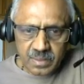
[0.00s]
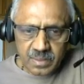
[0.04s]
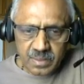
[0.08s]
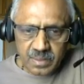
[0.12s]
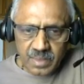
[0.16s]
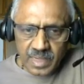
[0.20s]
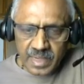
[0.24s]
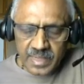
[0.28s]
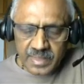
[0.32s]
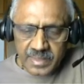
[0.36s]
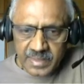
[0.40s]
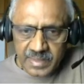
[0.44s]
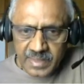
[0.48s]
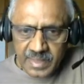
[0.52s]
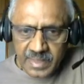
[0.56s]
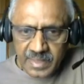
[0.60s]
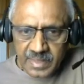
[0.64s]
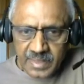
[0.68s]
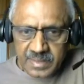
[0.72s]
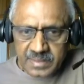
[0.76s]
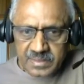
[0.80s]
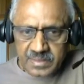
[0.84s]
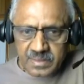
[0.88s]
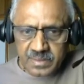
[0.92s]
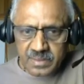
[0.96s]
And
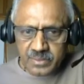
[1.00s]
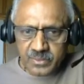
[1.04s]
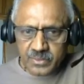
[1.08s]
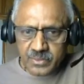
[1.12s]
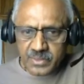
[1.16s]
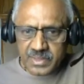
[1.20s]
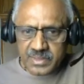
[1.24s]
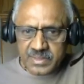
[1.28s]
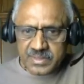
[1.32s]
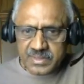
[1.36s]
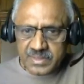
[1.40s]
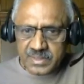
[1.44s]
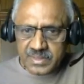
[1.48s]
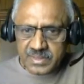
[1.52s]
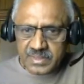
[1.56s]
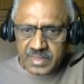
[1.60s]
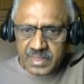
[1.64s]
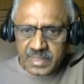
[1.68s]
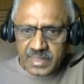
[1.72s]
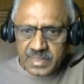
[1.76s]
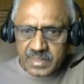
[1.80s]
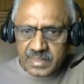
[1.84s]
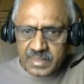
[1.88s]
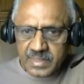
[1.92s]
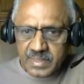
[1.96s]
hence you can see
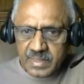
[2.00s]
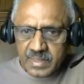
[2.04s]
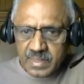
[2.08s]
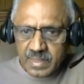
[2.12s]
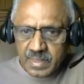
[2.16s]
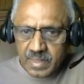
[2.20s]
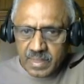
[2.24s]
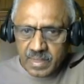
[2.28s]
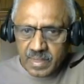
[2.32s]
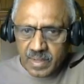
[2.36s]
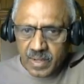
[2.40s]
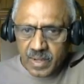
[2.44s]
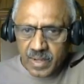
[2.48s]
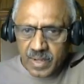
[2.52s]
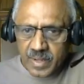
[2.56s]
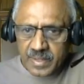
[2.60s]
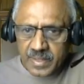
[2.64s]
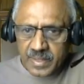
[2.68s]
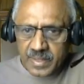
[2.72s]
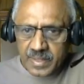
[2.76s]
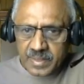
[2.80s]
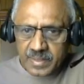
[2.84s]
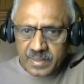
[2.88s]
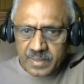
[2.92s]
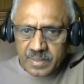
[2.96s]
that
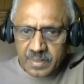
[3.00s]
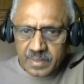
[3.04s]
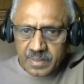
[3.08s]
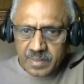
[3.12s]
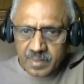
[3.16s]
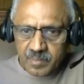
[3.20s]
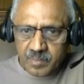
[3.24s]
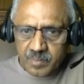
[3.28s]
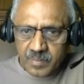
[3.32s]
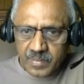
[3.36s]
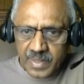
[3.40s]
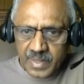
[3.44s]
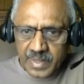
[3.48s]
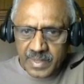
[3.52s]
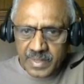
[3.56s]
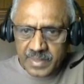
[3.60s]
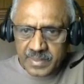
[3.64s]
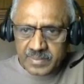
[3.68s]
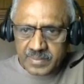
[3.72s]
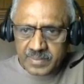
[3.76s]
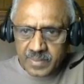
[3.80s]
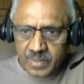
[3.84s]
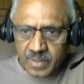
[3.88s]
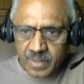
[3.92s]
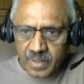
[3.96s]
Rn minus
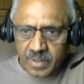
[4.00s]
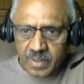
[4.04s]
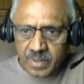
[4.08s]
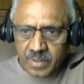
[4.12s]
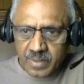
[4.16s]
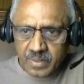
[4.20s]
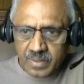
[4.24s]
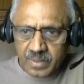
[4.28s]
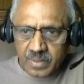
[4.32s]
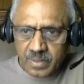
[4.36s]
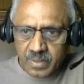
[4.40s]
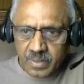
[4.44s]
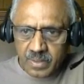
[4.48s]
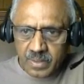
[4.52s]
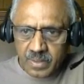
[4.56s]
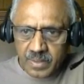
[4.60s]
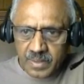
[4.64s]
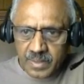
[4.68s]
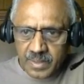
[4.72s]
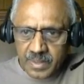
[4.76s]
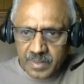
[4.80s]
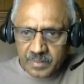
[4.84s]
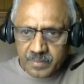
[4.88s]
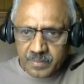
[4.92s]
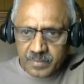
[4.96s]

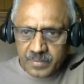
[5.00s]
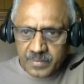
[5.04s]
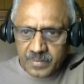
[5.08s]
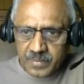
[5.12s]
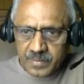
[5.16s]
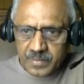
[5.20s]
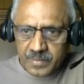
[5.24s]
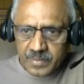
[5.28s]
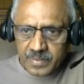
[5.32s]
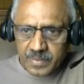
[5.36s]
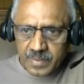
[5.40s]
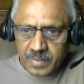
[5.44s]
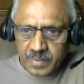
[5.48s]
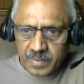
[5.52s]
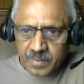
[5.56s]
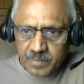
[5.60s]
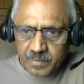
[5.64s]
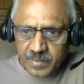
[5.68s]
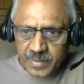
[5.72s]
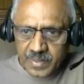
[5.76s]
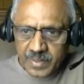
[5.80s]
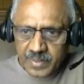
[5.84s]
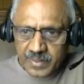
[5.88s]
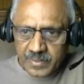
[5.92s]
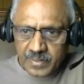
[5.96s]
Rm
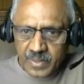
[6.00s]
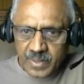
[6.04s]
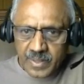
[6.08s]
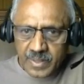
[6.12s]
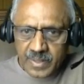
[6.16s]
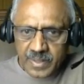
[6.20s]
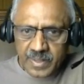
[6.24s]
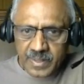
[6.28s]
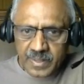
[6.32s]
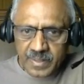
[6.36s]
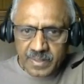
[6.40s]
minus Rn